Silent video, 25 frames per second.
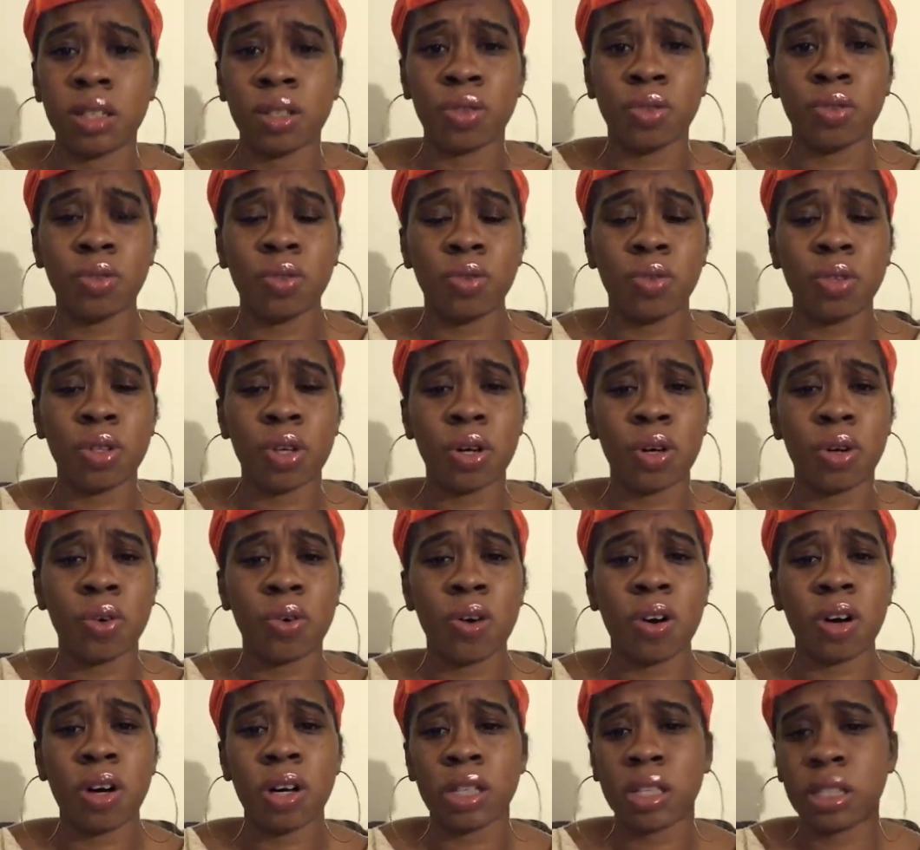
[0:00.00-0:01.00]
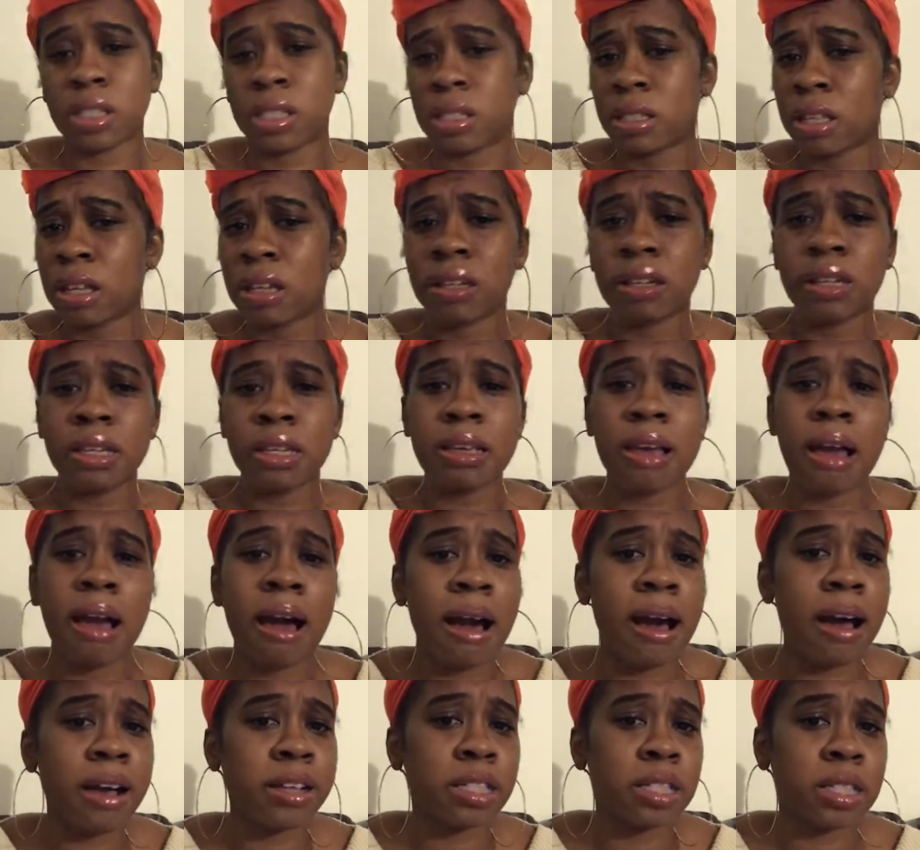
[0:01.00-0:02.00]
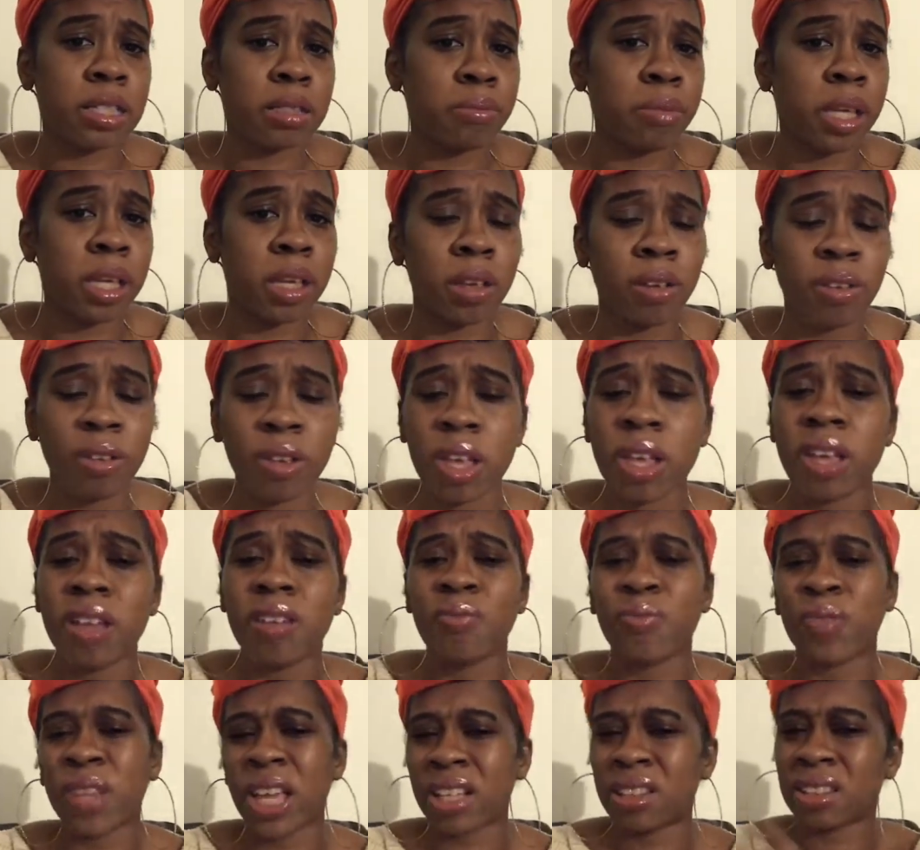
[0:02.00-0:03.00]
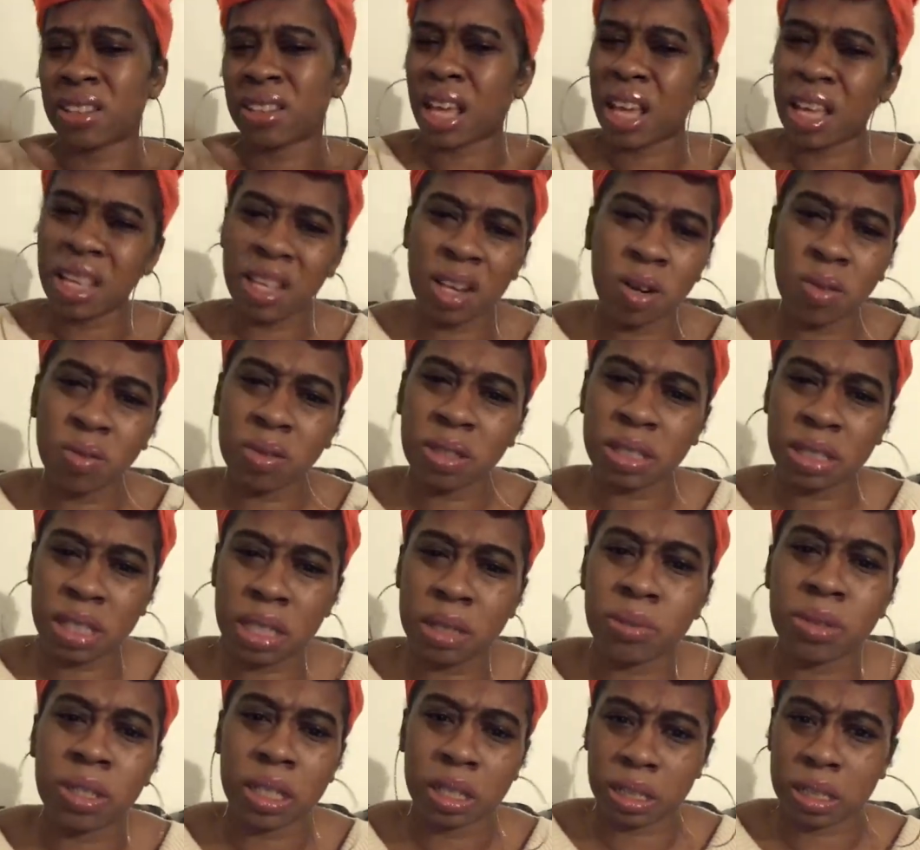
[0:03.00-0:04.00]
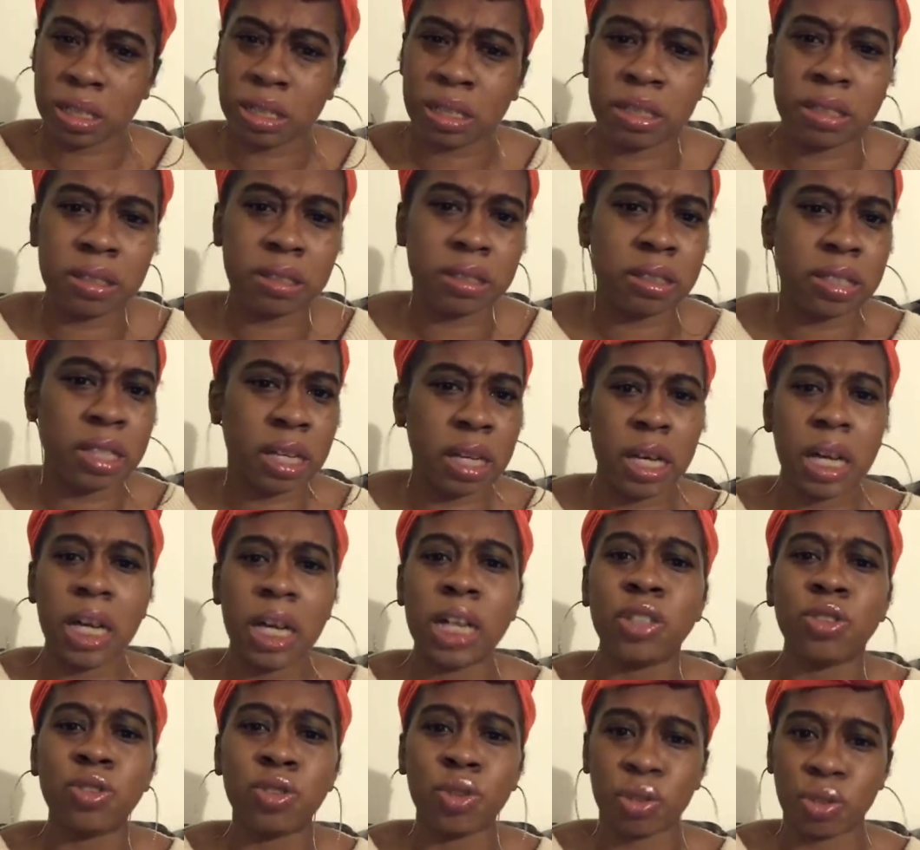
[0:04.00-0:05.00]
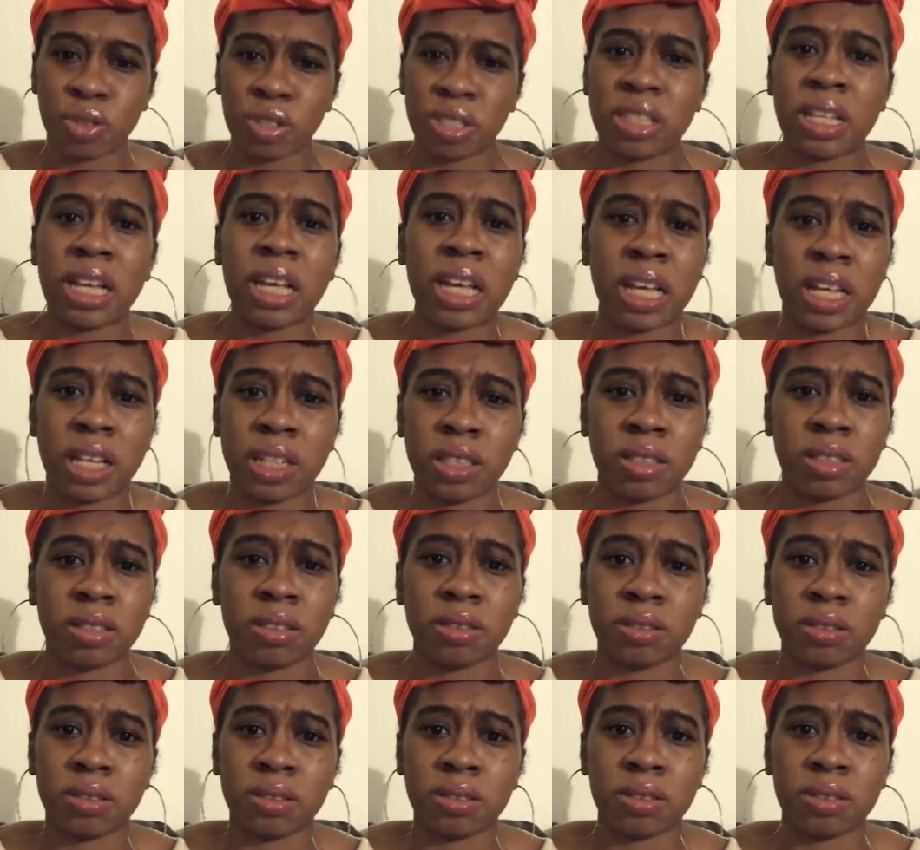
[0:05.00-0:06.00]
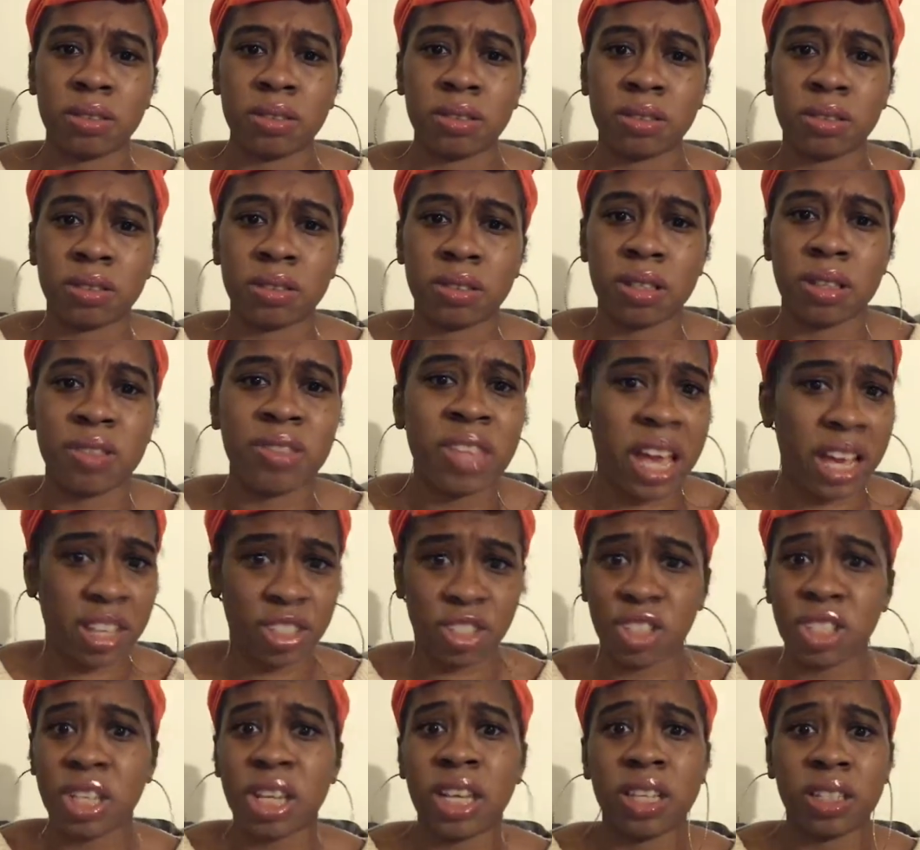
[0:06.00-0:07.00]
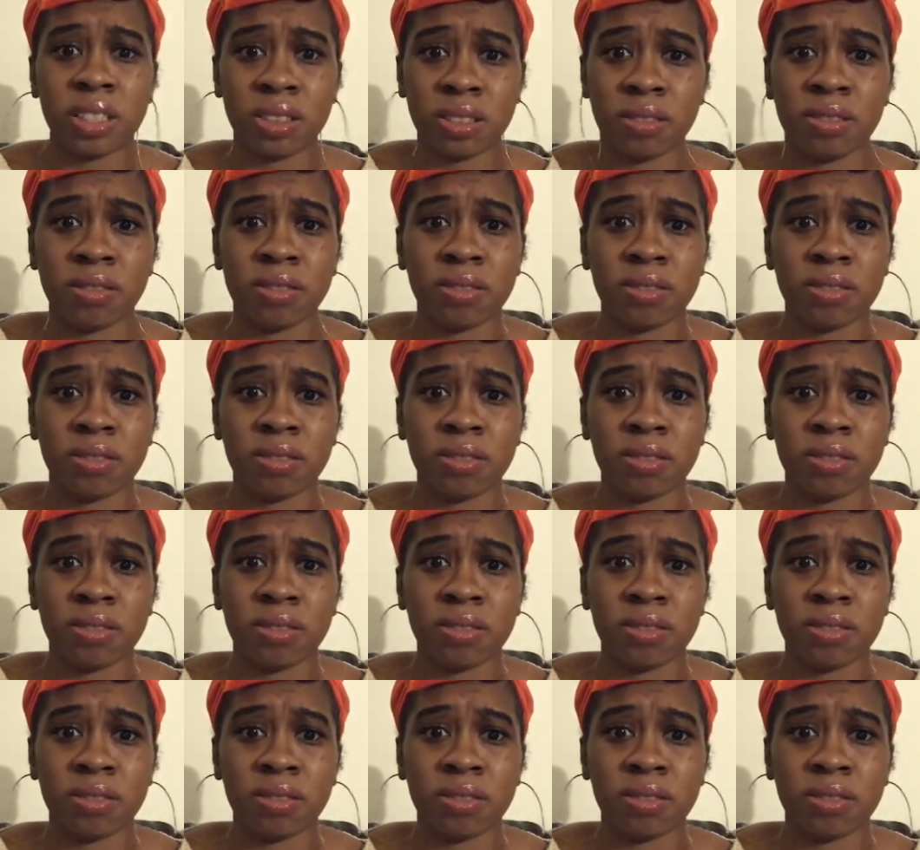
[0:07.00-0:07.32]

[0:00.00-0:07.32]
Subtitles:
you know, or Sidney Highsmith. Like, they don't seem to understand that shit.